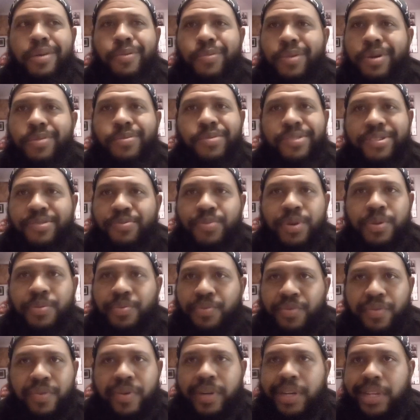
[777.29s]
We was
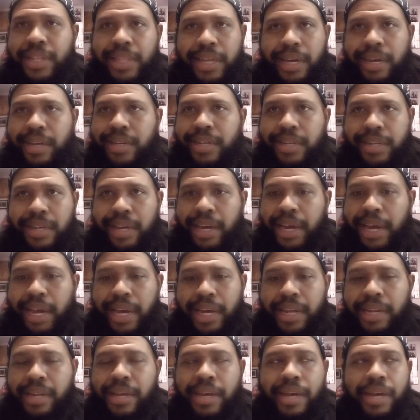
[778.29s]
really there to the
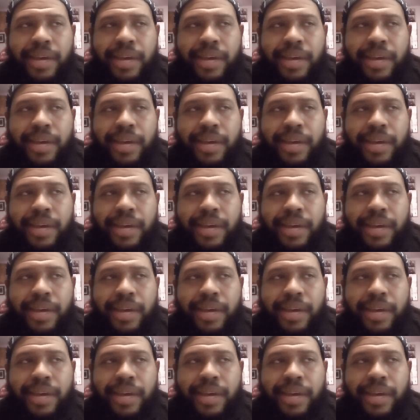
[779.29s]
end.